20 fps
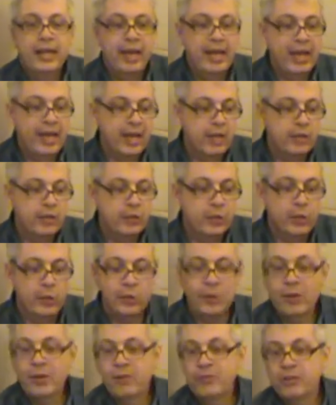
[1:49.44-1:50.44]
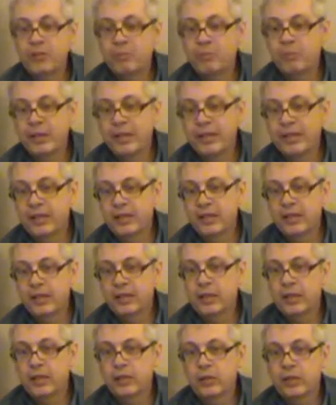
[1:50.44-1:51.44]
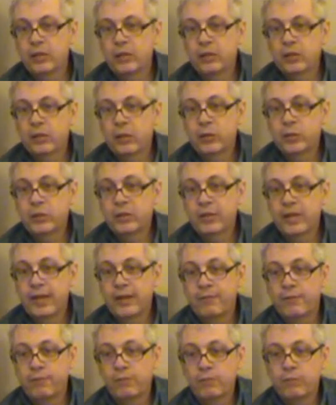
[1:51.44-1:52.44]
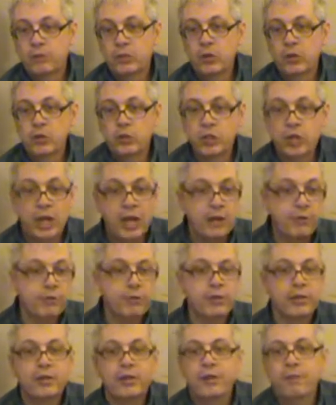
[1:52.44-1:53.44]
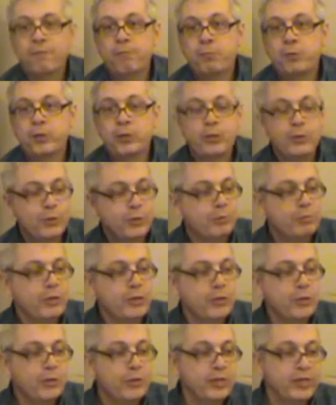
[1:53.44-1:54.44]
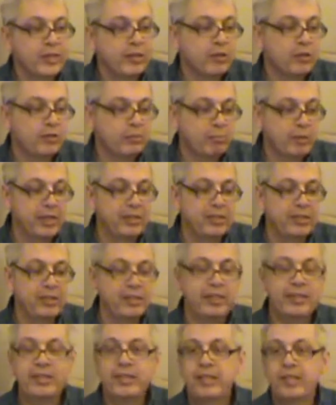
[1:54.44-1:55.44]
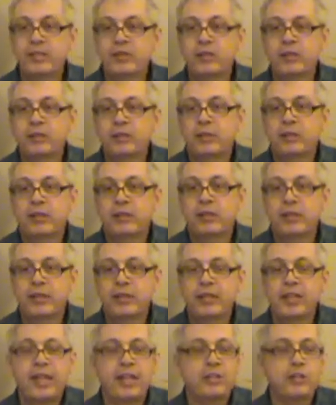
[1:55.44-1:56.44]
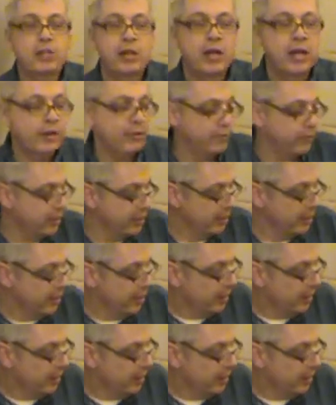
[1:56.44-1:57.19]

and showed off some of my uh, uh, those that genre of blues music, my CDs in that genre.